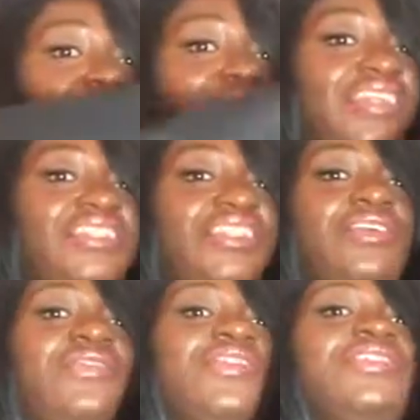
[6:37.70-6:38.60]
Fashion
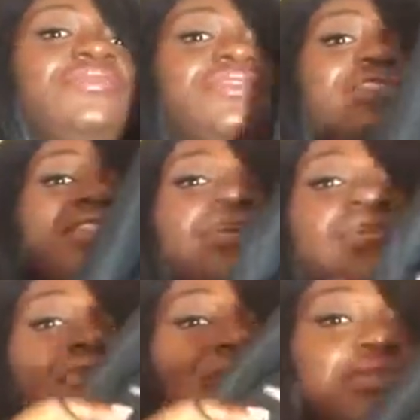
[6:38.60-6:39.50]
Nova,
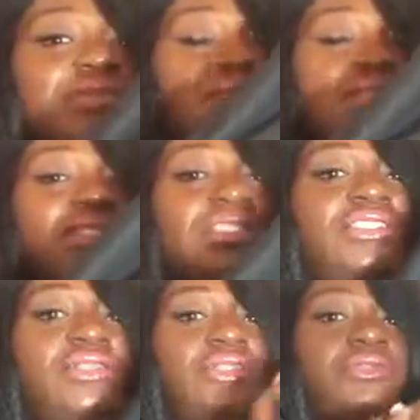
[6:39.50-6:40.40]
silver
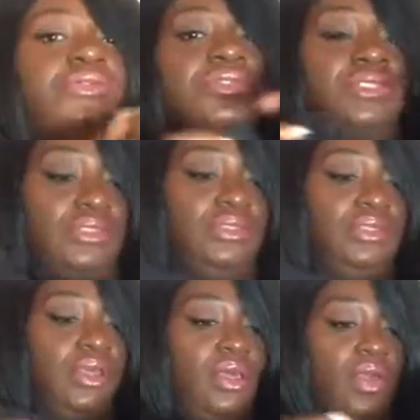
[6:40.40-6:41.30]
details
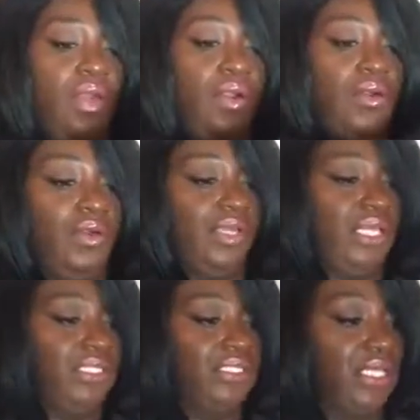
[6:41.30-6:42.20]
on
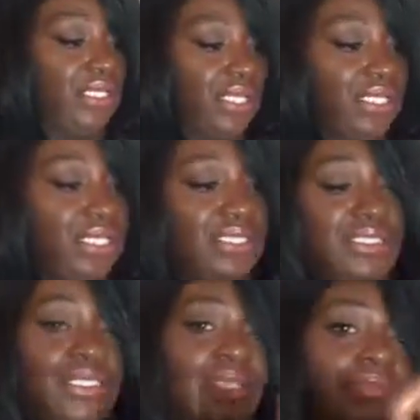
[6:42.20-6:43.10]
it. I think
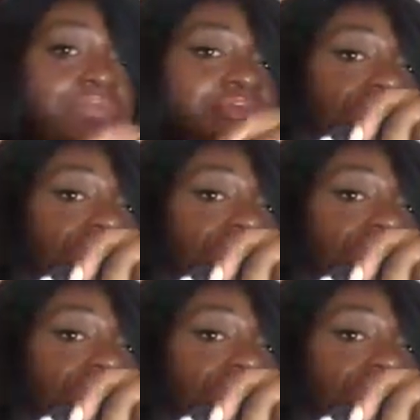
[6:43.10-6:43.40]
it's a